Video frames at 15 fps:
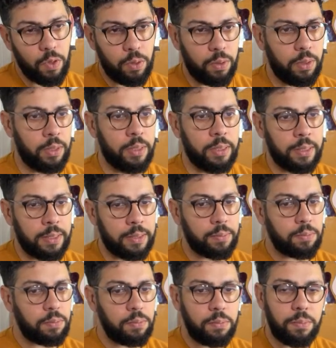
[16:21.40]
I
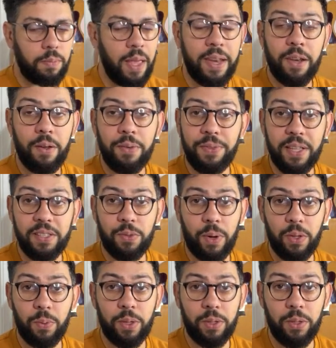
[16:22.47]
don't know if that's the
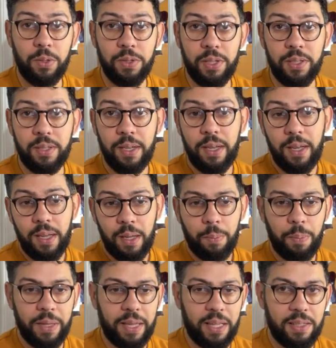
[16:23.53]
right way to use it,
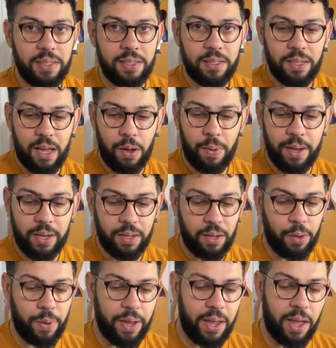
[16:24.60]
but that's how I
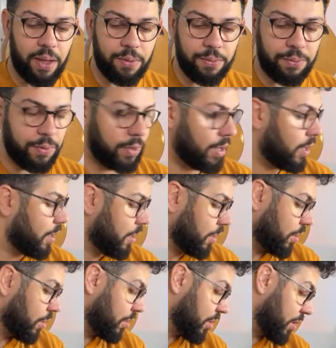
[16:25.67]
have
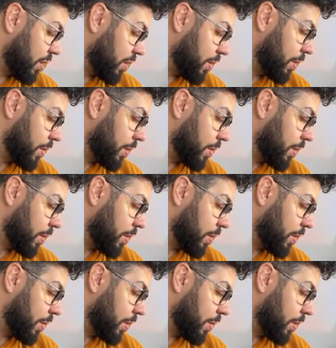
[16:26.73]
used it.